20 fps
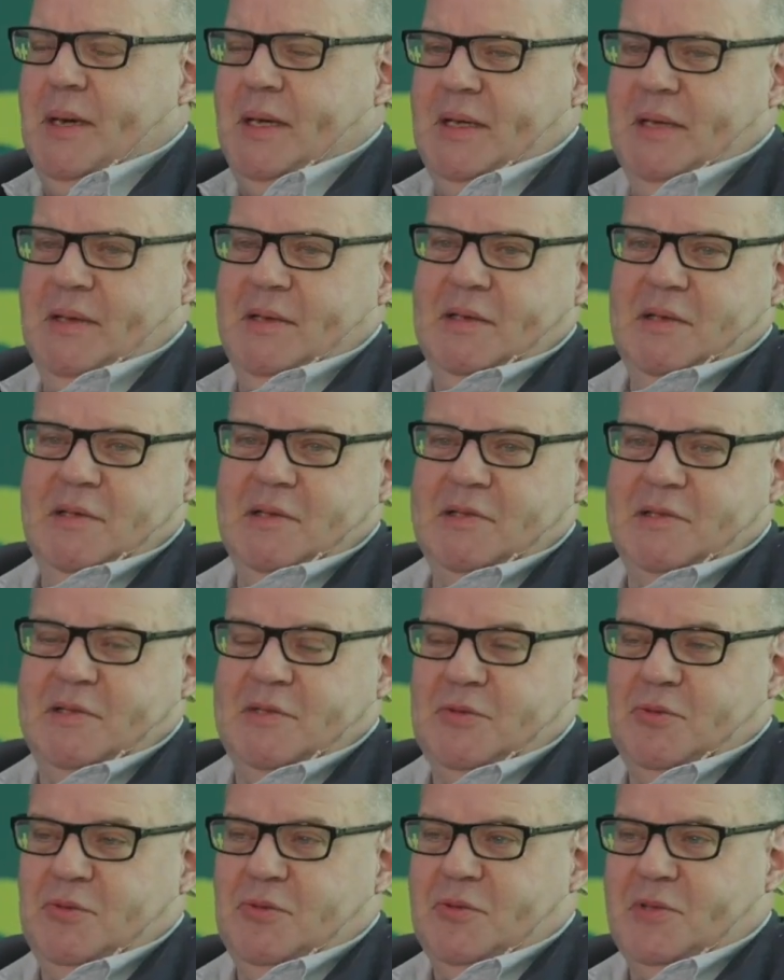burned his
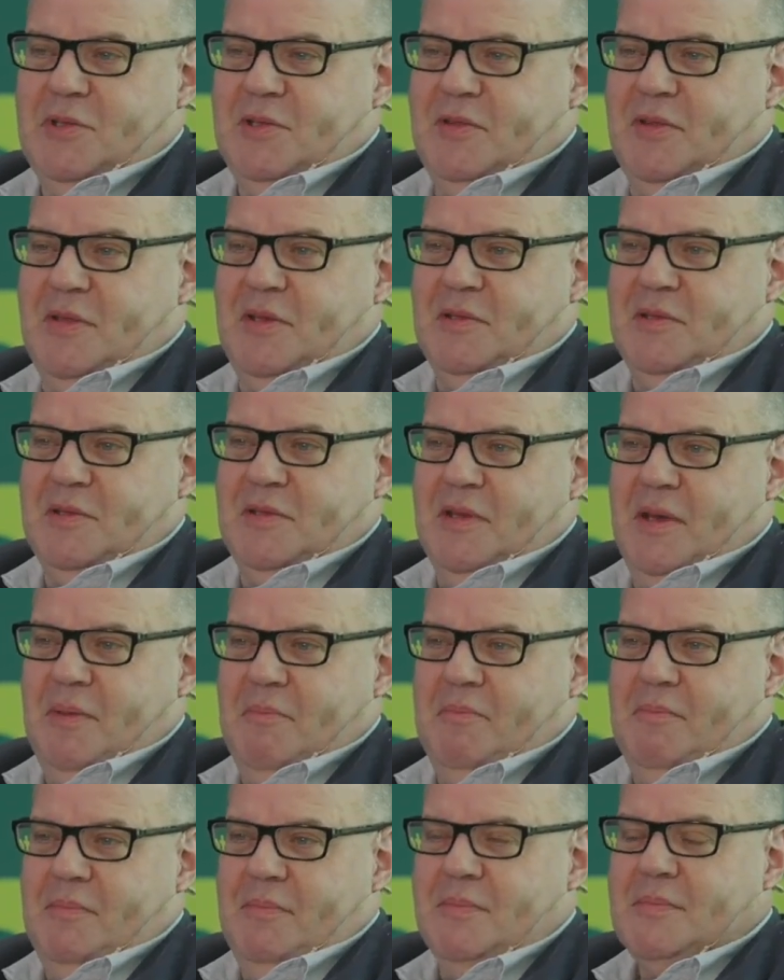sauce this
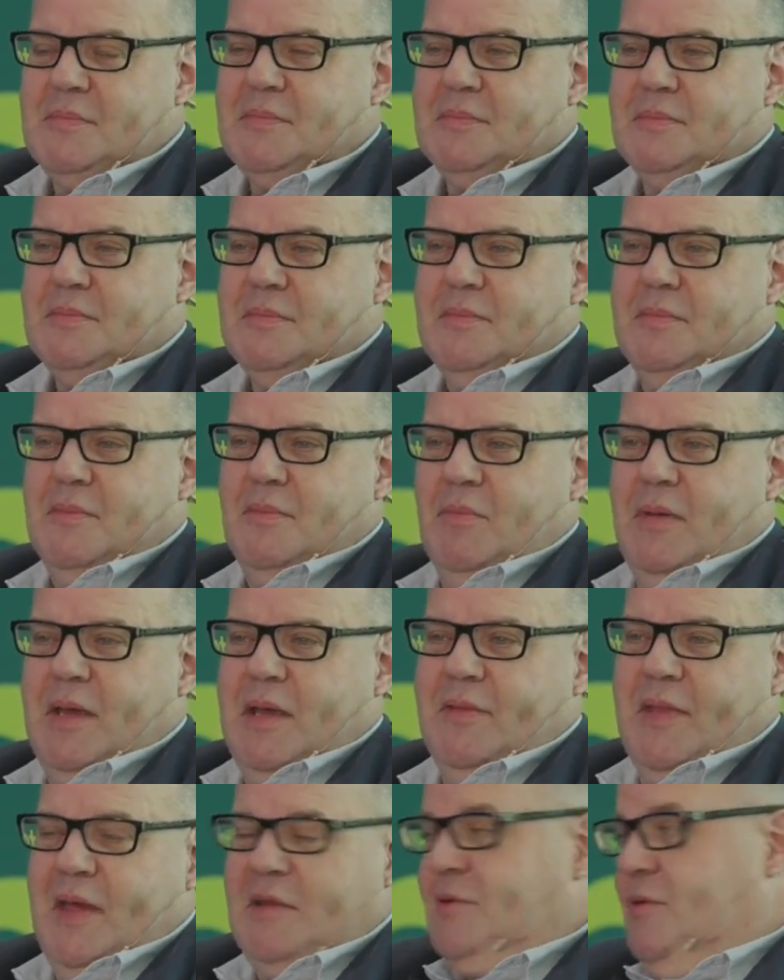
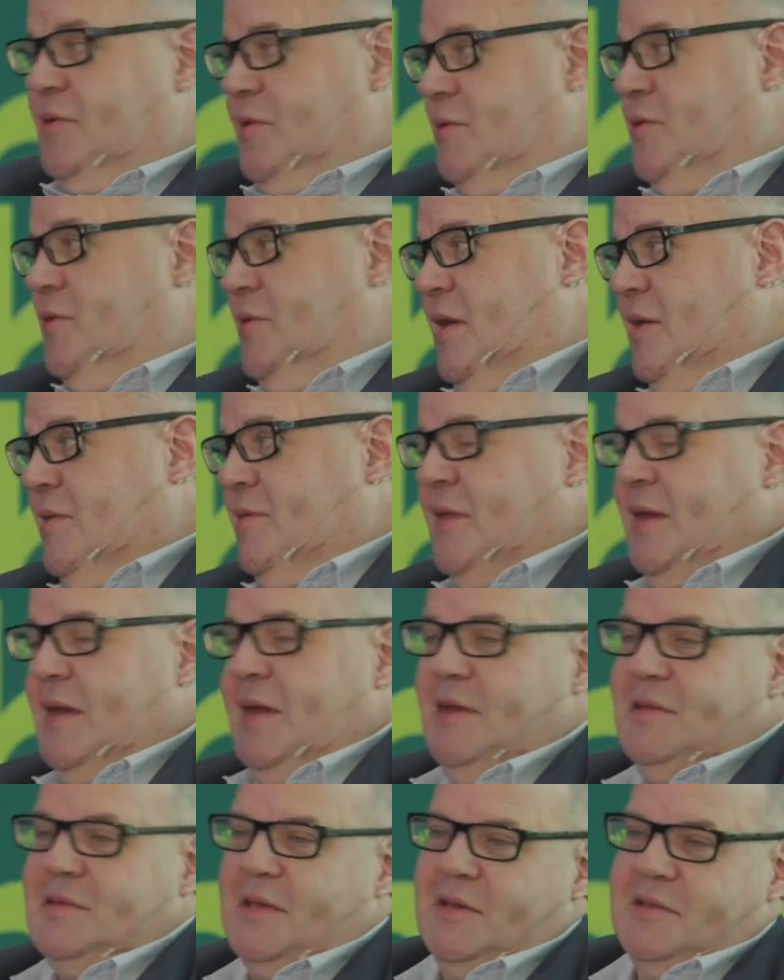week. That's not a cooking thing,
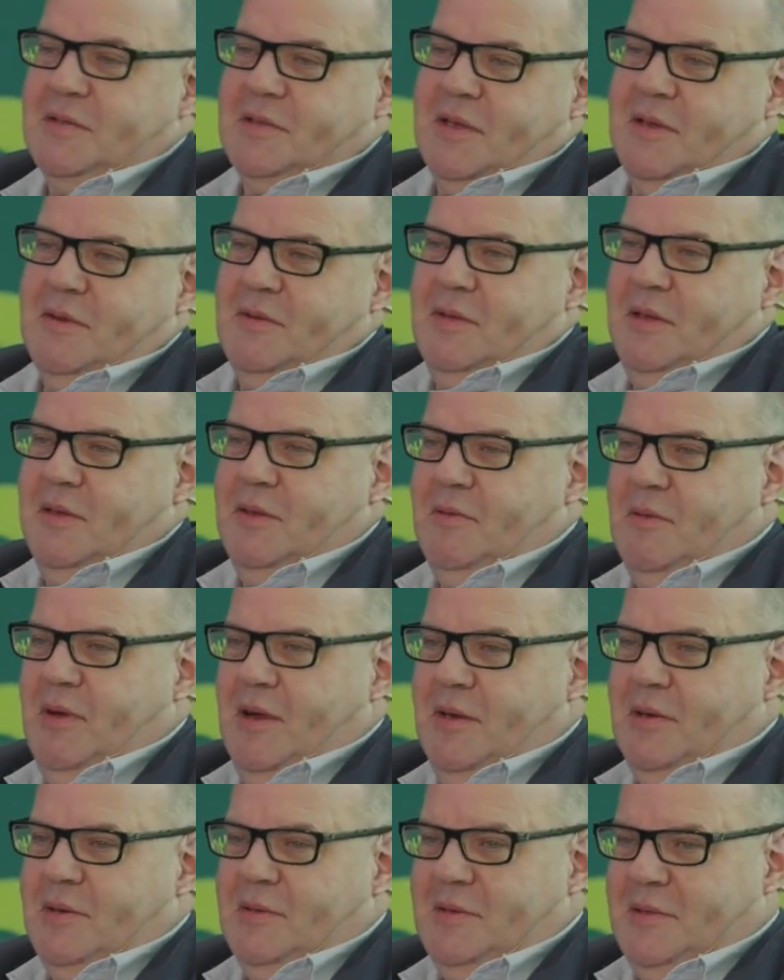it's
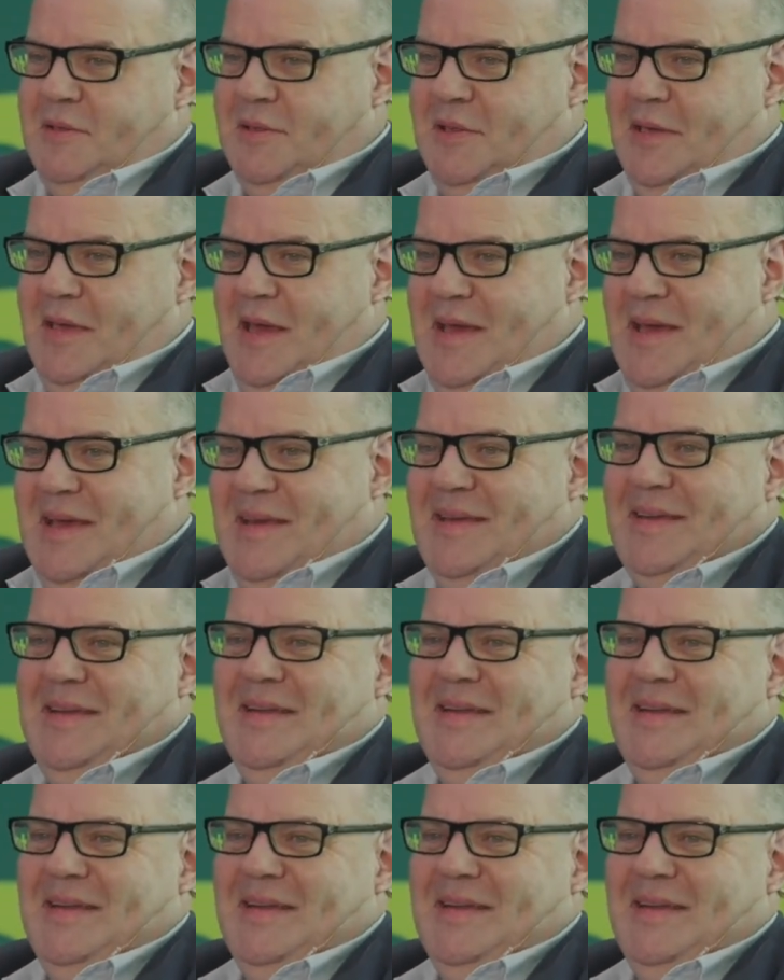S-O-U-R-C-E.